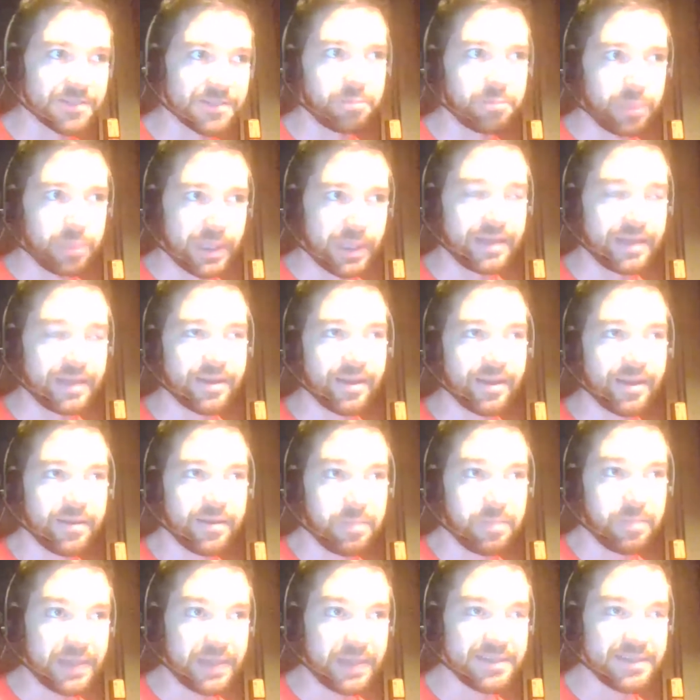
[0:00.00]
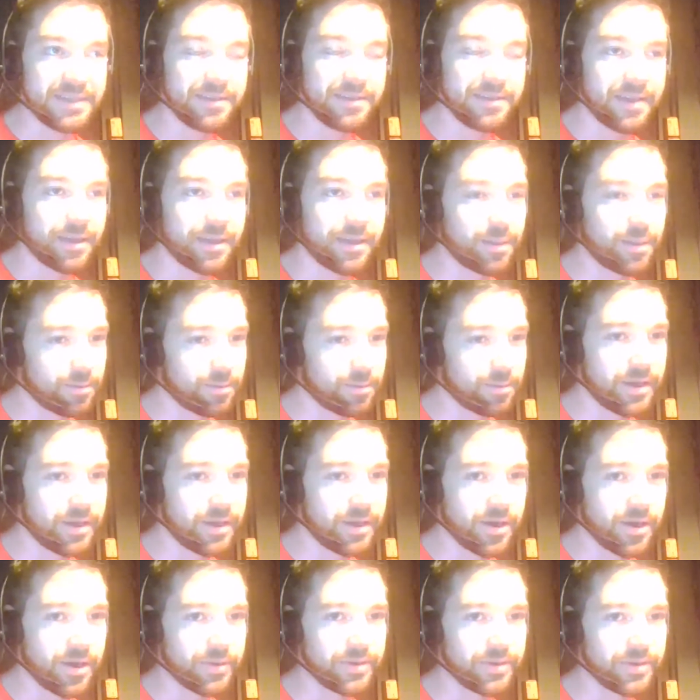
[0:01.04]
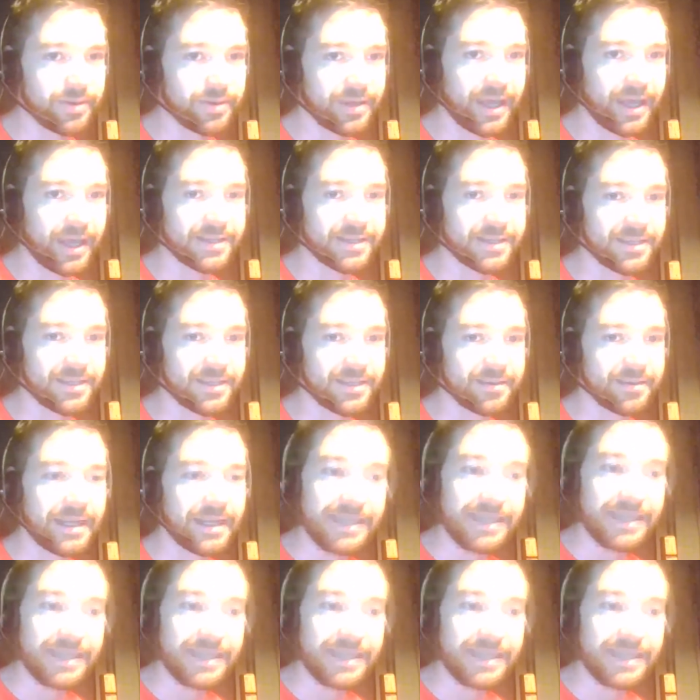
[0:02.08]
Basically, they 3-0'd KT. They didn't.